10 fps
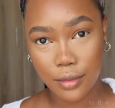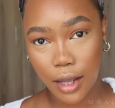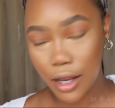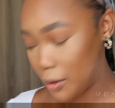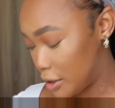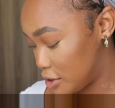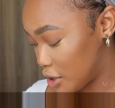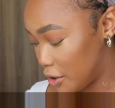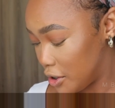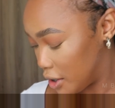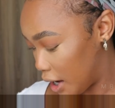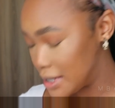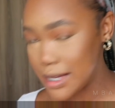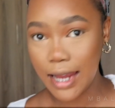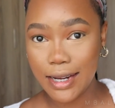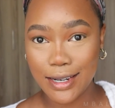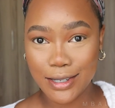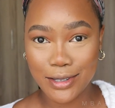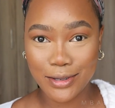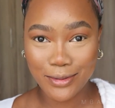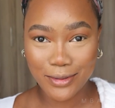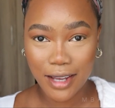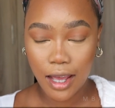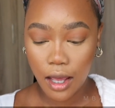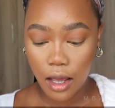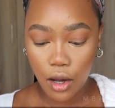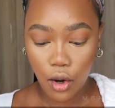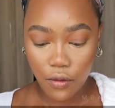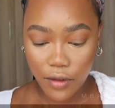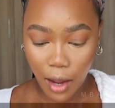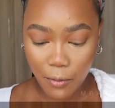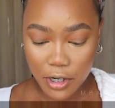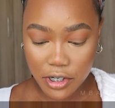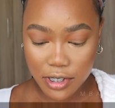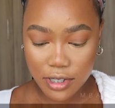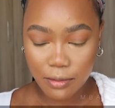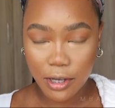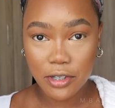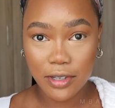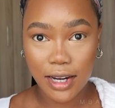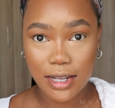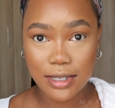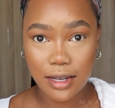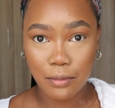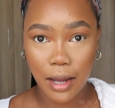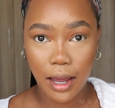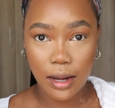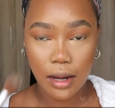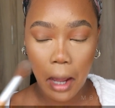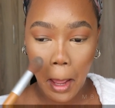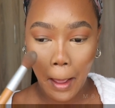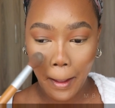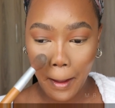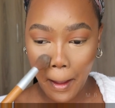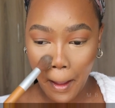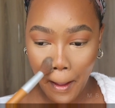Anyway, sorry you guys, I needed to go off camera just to make sure that I stick my under eye.